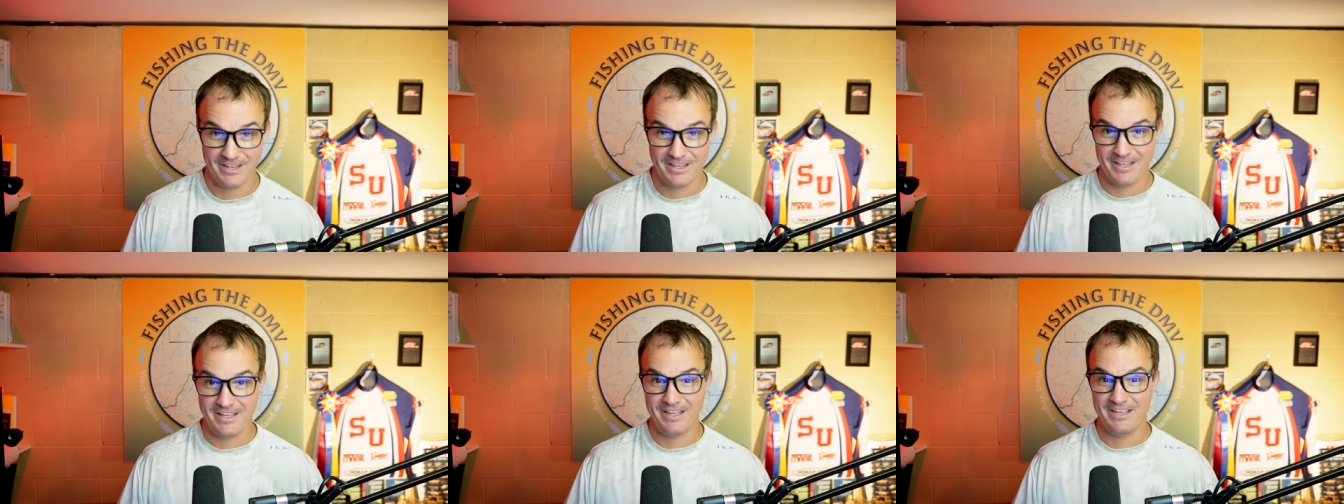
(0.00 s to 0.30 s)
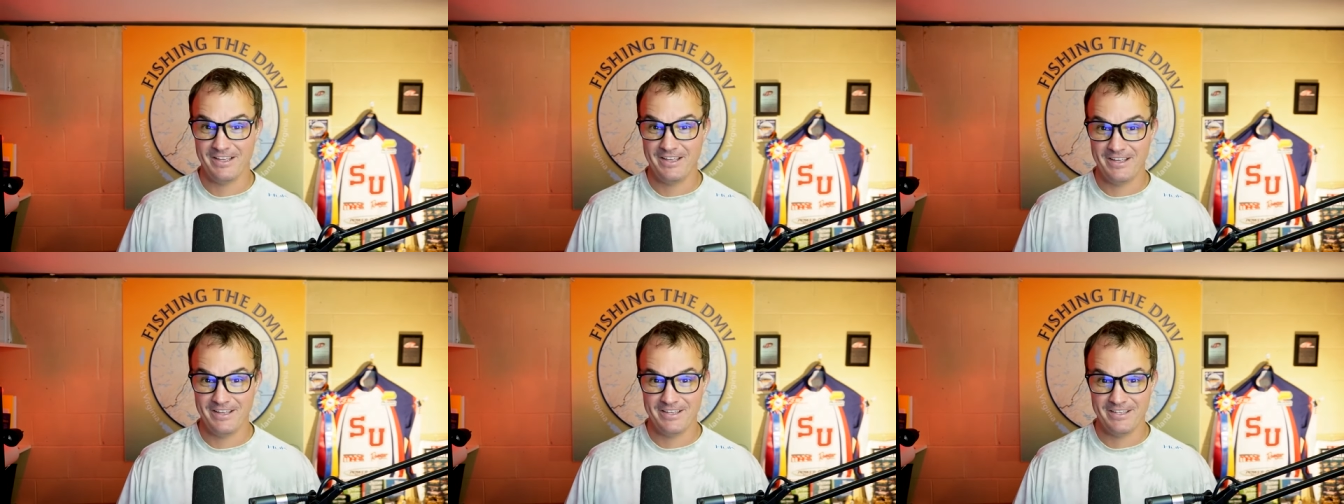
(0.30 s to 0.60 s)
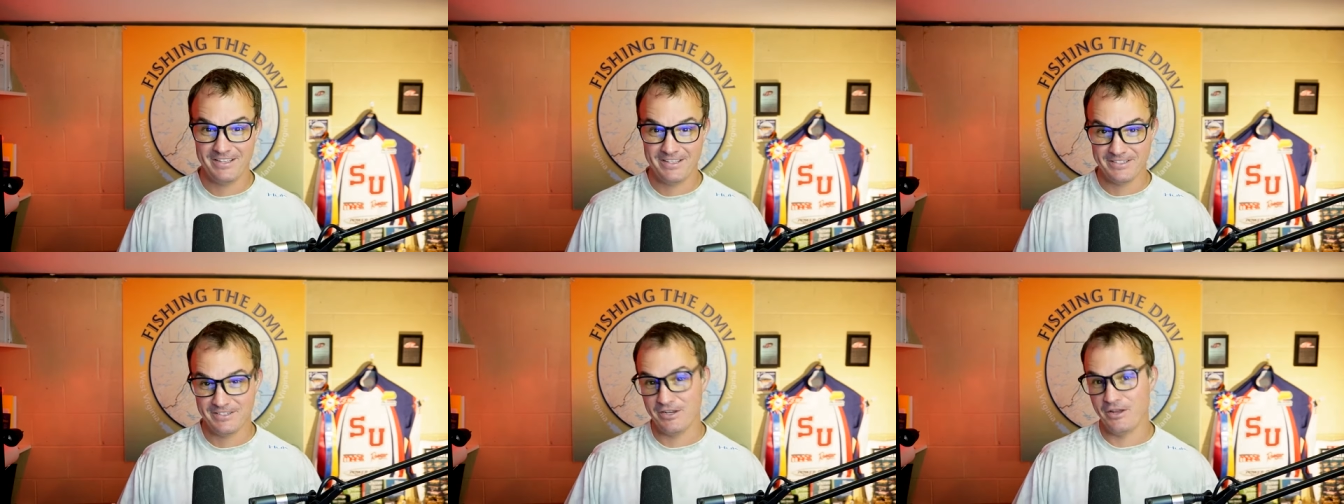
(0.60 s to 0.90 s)
He
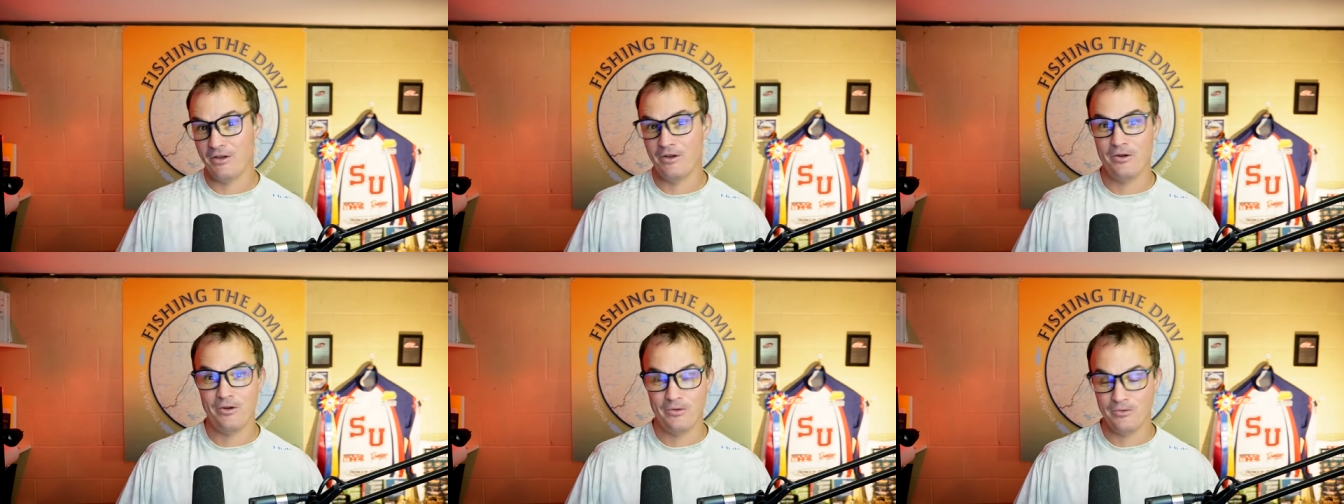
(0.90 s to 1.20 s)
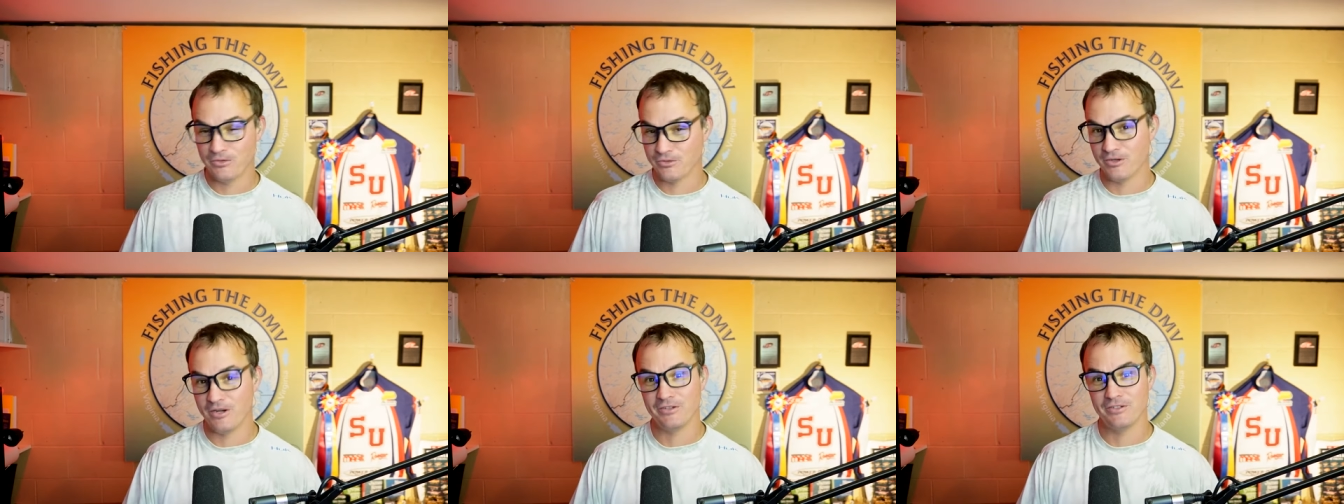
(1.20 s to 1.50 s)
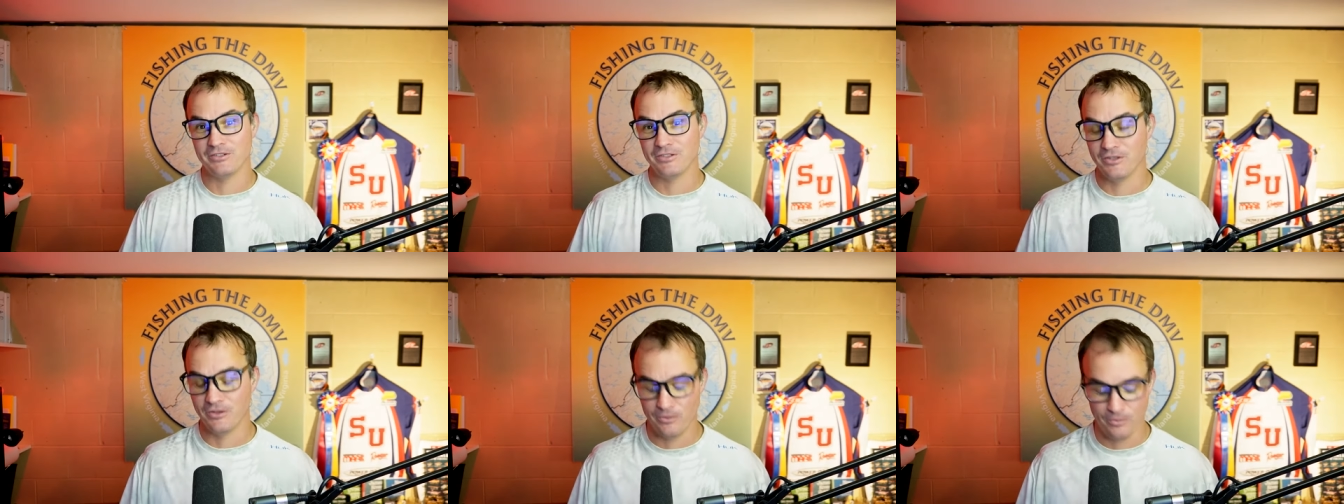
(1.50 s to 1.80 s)
is no
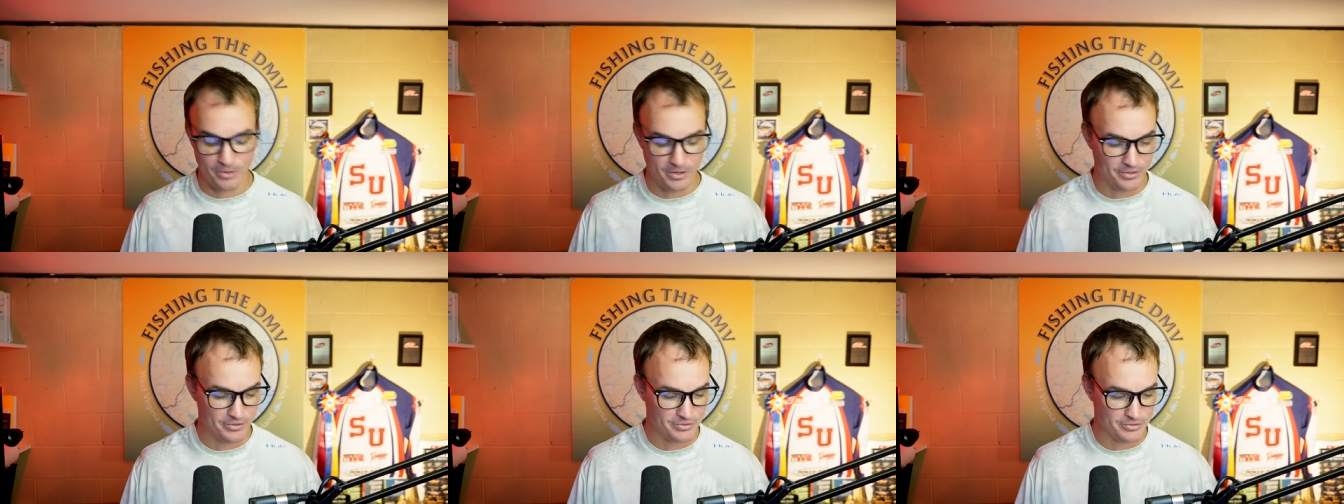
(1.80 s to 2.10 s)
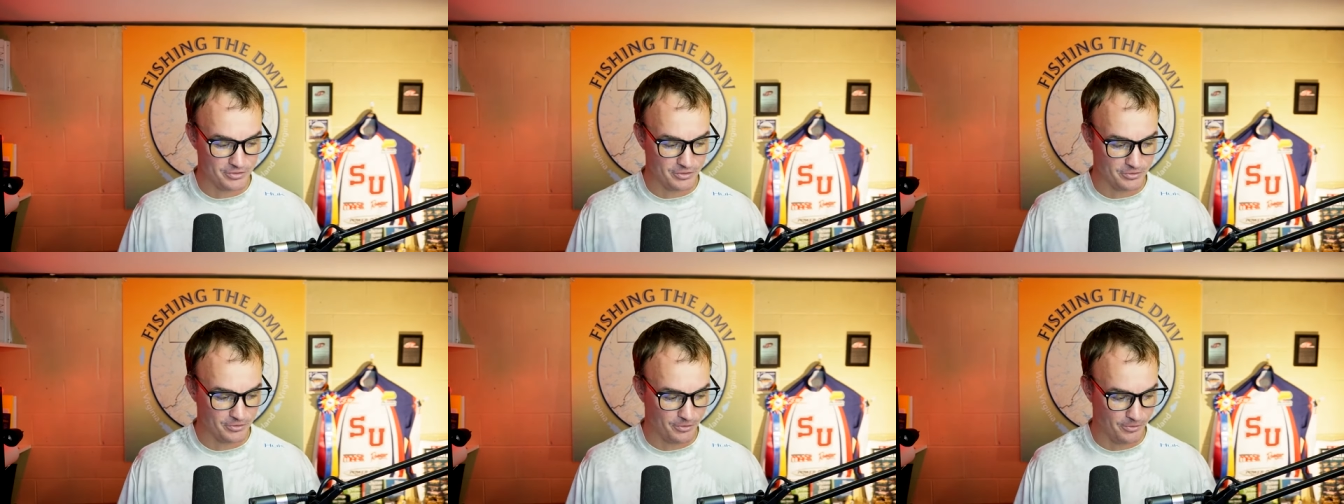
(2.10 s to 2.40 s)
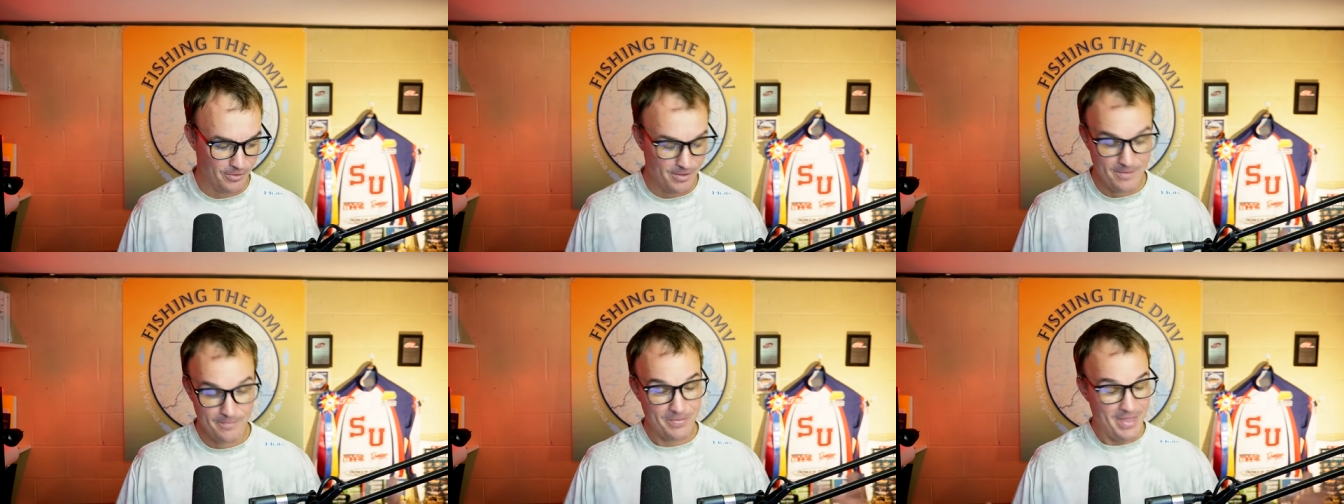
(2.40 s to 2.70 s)
stranger to the winner's
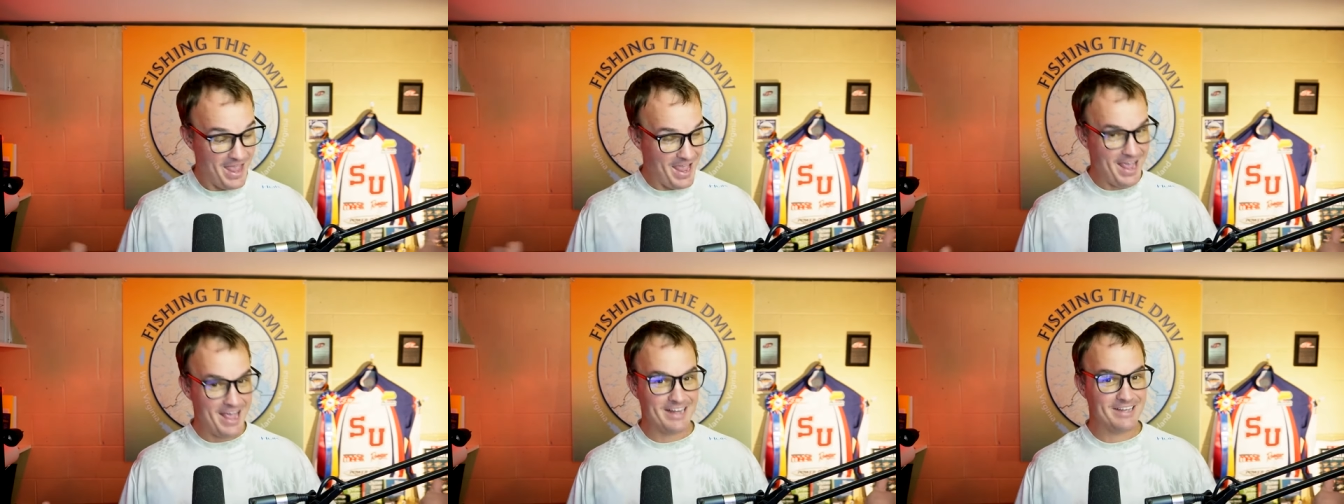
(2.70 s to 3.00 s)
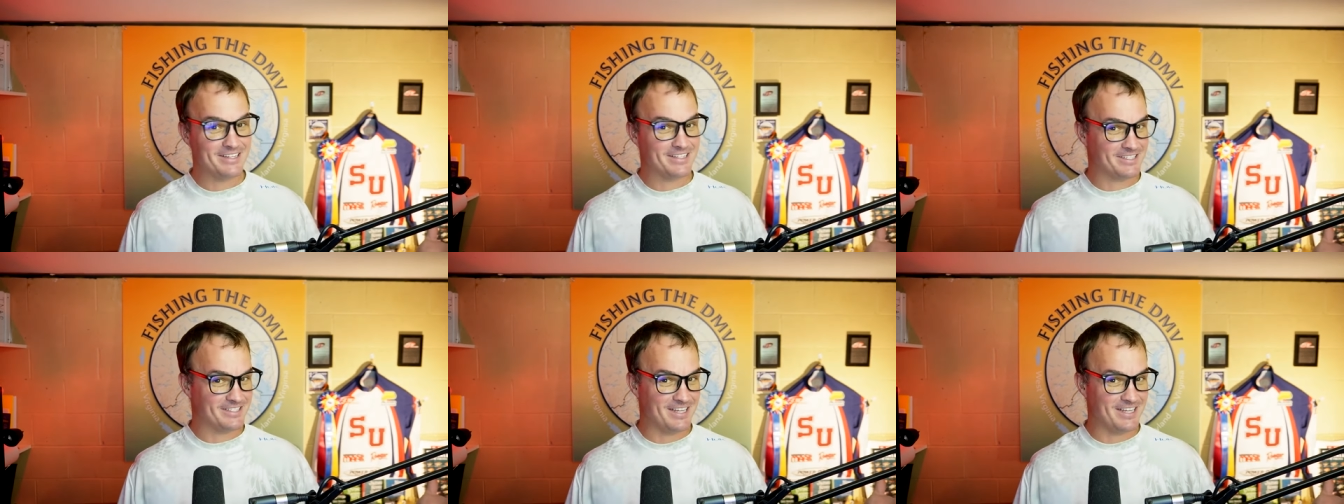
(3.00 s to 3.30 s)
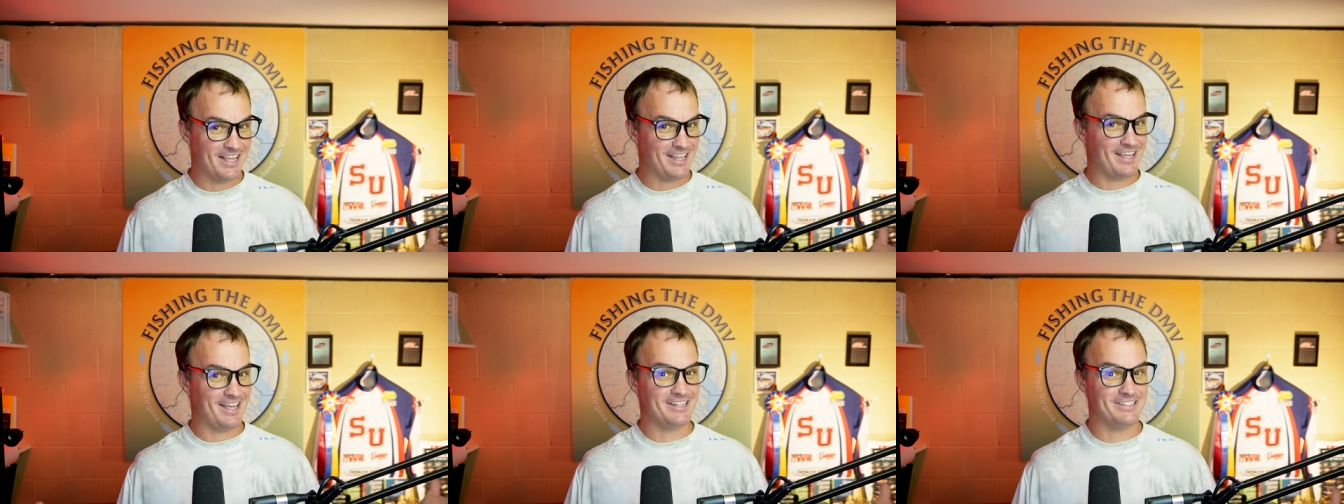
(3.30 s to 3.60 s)
circle and to
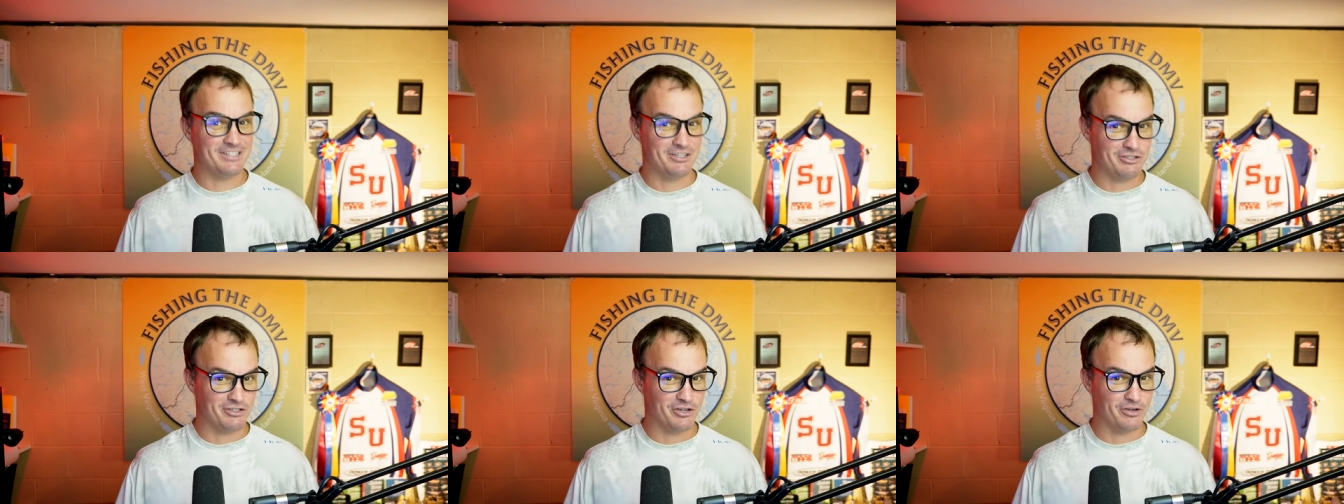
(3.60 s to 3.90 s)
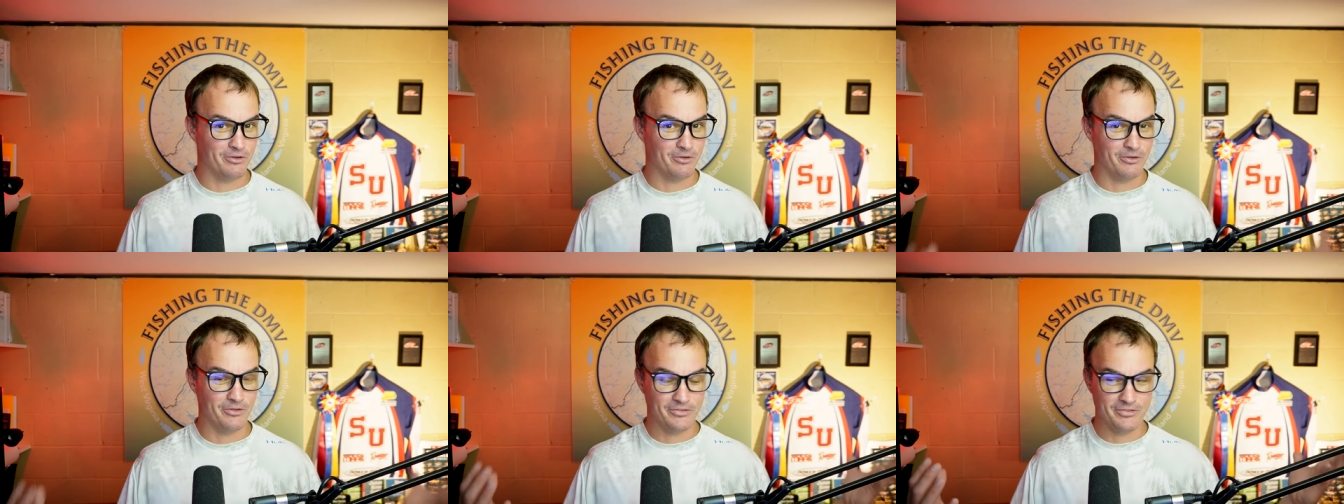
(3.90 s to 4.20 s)
snakeheads in general.